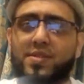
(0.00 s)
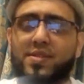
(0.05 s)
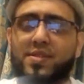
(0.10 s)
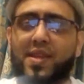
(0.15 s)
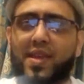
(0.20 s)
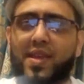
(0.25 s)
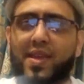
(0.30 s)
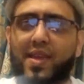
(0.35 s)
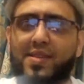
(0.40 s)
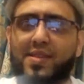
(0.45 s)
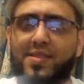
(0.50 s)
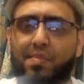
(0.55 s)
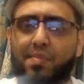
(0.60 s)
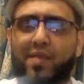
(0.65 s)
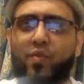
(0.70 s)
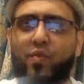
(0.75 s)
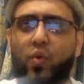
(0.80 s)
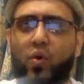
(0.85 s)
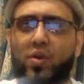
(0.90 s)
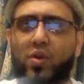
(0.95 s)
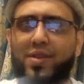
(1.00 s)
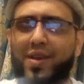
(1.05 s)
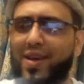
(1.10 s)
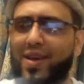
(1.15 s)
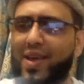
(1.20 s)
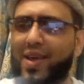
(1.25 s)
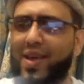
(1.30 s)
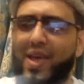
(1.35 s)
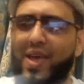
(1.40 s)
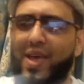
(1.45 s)
Tea is a bit of
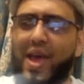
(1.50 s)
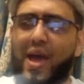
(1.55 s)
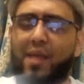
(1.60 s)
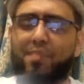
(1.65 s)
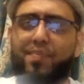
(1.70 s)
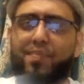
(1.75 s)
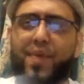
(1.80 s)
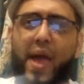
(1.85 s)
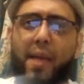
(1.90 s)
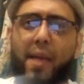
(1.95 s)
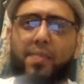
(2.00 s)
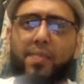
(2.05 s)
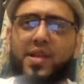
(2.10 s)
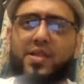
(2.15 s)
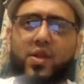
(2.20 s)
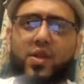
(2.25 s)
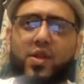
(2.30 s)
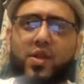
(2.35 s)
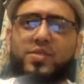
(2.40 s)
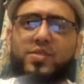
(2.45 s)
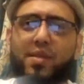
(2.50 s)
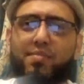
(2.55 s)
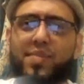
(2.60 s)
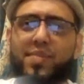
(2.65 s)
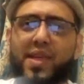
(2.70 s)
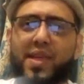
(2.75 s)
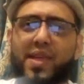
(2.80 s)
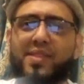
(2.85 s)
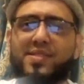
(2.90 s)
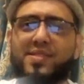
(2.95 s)
water, and perhaps they throw
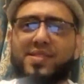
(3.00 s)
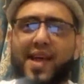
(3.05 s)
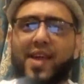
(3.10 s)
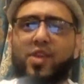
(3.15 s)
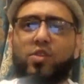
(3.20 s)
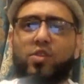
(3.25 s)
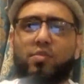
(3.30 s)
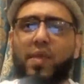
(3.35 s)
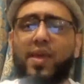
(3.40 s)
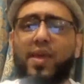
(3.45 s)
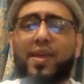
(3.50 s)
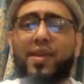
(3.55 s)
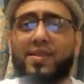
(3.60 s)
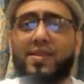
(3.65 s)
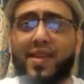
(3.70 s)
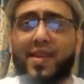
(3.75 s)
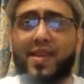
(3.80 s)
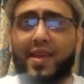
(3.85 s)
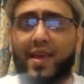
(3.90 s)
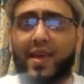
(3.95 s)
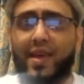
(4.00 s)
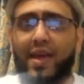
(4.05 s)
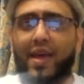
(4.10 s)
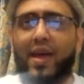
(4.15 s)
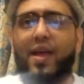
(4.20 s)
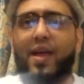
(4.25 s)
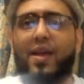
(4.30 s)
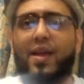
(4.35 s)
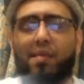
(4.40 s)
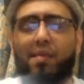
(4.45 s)
something inside to make it tea.
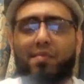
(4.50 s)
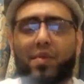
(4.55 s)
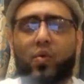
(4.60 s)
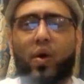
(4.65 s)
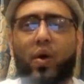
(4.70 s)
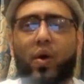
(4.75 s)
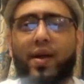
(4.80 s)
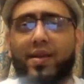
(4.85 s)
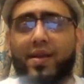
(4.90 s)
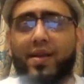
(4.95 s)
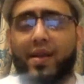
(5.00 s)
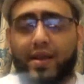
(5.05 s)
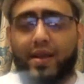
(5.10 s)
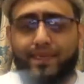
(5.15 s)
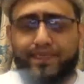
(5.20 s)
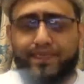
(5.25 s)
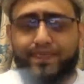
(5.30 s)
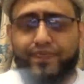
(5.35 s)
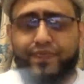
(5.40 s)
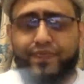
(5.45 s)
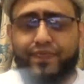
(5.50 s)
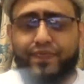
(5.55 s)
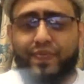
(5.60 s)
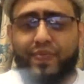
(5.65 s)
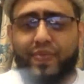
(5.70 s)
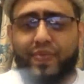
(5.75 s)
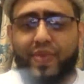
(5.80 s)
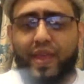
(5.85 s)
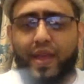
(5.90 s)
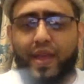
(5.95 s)
Number one,
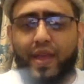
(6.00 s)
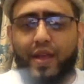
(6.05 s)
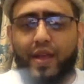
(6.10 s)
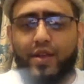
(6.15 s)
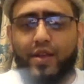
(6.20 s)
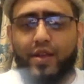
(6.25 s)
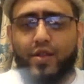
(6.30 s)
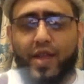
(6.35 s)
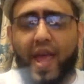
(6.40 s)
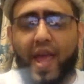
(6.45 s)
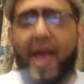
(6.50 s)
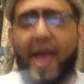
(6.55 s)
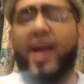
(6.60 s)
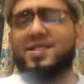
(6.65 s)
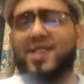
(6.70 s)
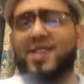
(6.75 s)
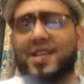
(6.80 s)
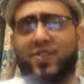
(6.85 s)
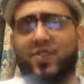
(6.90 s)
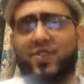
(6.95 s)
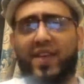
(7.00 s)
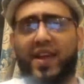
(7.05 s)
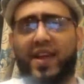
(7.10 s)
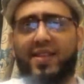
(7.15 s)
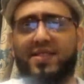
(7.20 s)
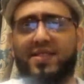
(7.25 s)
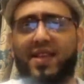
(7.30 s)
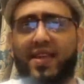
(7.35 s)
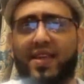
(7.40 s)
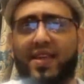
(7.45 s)
the excess of
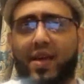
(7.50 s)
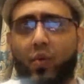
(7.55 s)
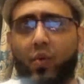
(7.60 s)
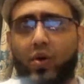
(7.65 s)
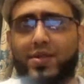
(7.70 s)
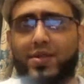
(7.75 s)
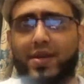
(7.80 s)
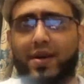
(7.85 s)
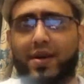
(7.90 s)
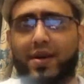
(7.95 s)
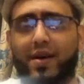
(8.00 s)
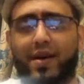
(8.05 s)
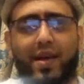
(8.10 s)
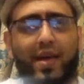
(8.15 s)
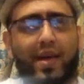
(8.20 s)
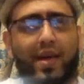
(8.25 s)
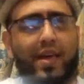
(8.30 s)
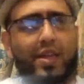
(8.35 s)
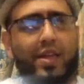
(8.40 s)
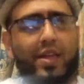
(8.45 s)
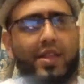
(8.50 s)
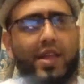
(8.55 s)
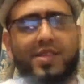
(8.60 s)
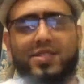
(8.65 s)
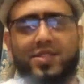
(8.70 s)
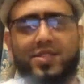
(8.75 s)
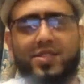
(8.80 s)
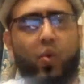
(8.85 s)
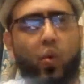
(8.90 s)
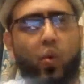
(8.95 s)
clean drinking water.
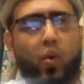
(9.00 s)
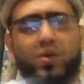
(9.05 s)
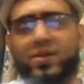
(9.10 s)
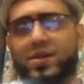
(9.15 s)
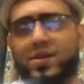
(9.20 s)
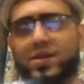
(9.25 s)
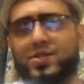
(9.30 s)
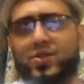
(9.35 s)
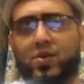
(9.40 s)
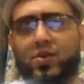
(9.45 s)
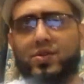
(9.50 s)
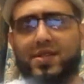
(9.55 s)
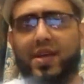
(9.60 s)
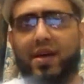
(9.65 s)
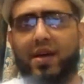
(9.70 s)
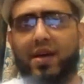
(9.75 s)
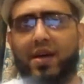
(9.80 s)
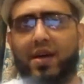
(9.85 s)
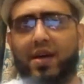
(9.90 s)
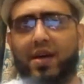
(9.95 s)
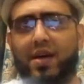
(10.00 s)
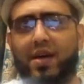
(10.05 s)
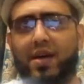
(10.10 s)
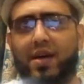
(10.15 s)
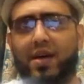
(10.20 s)
There's no water source nearby.